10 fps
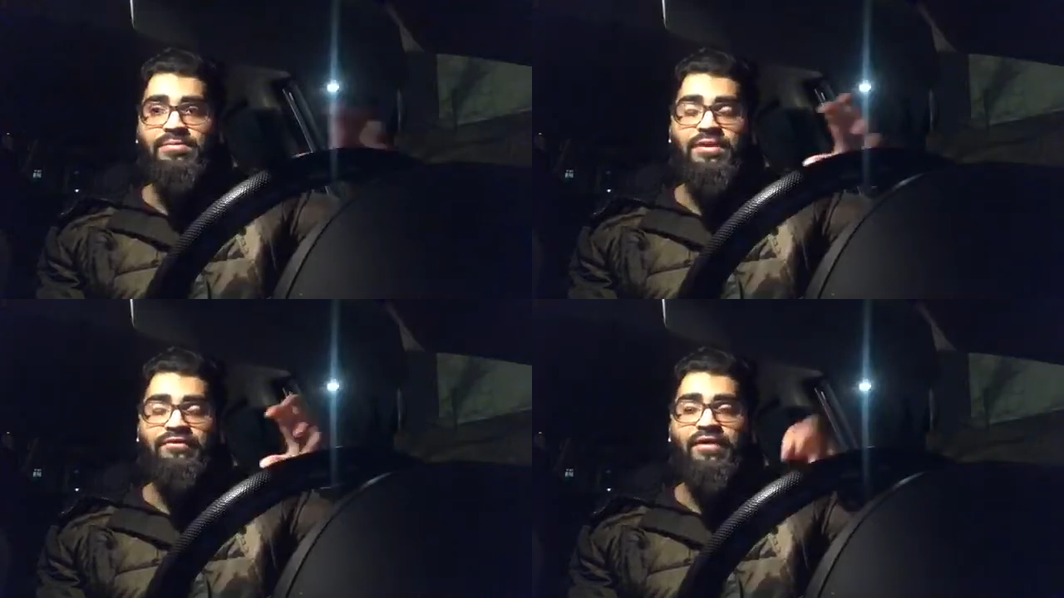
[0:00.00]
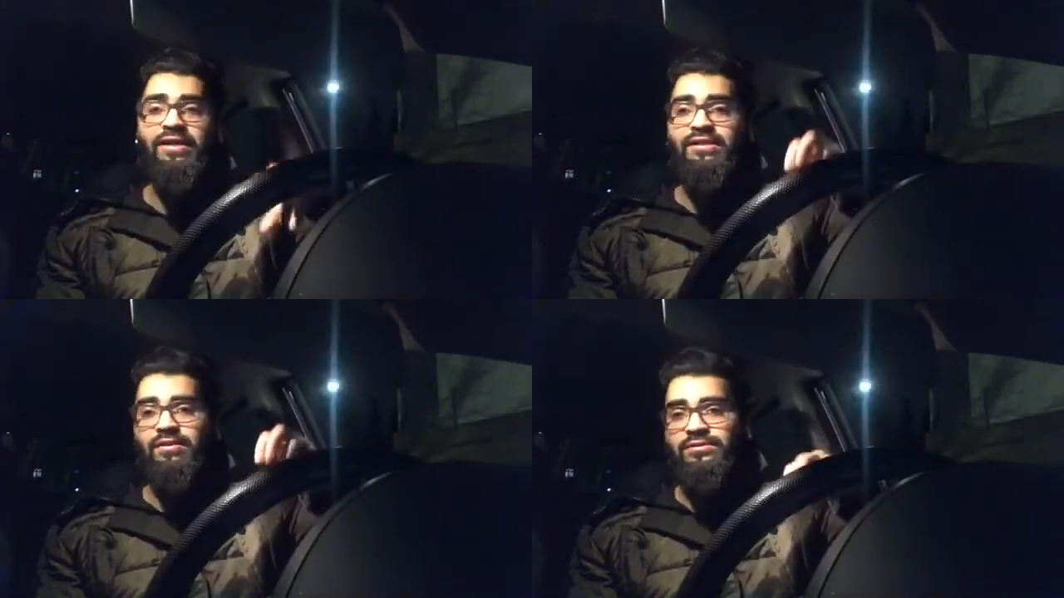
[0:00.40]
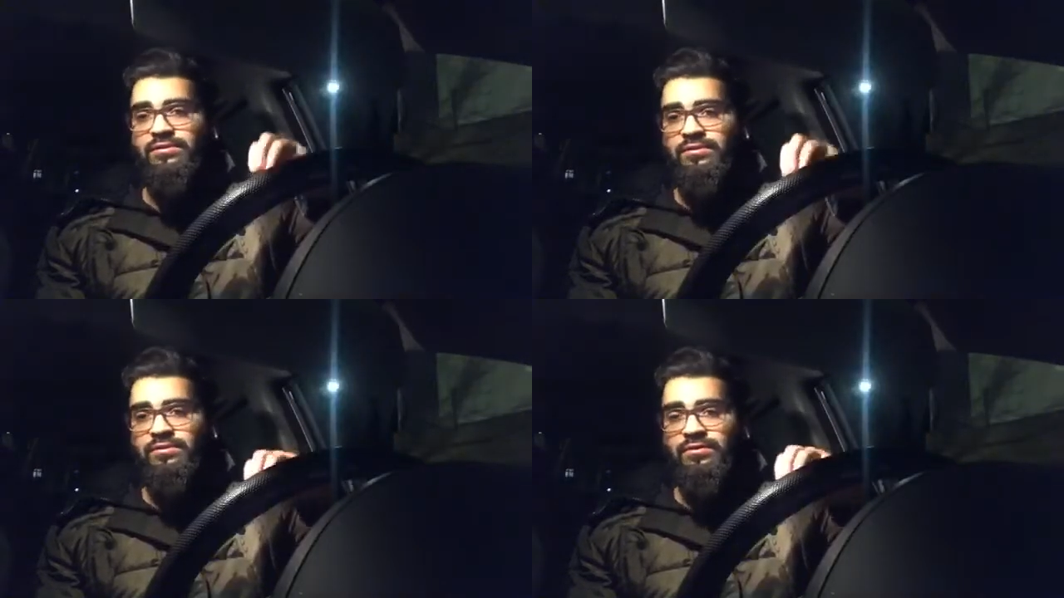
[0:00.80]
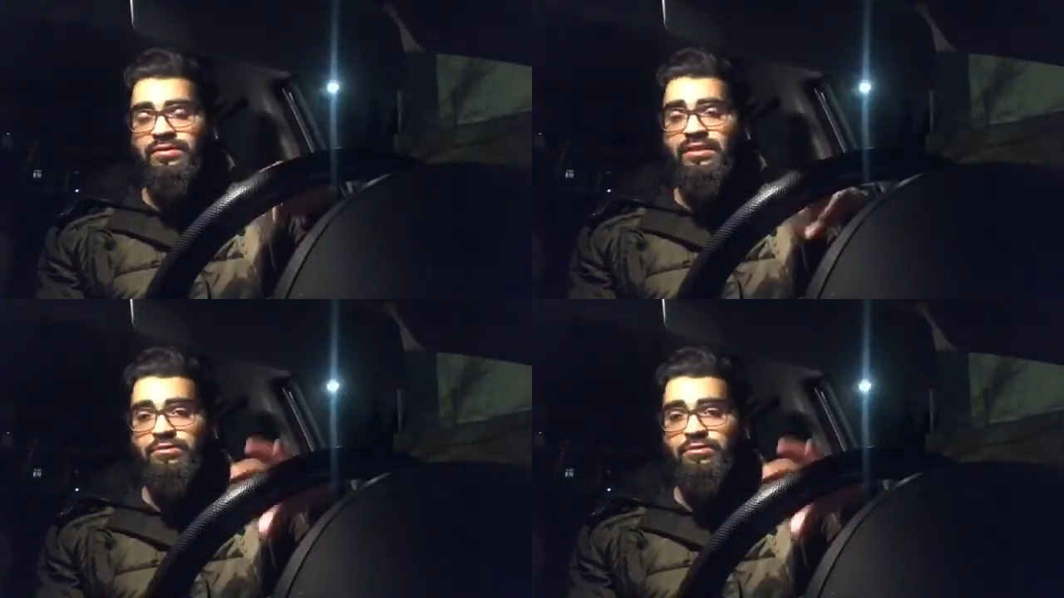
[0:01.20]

when we can find the answers to those things,